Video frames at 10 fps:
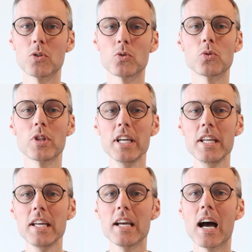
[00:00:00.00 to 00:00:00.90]

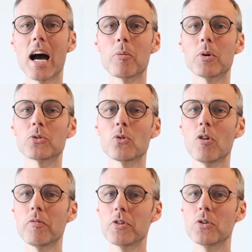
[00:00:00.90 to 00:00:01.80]
Today I want to
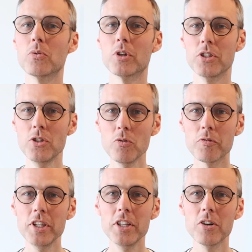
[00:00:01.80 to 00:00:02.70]
offer you a new
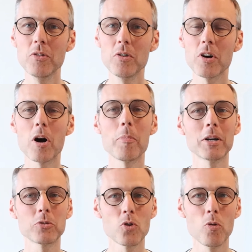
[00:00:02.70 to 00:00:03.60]
video
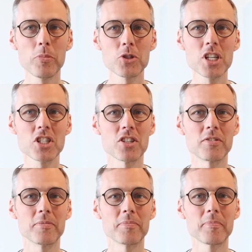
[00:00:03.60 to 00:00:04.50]
about composition.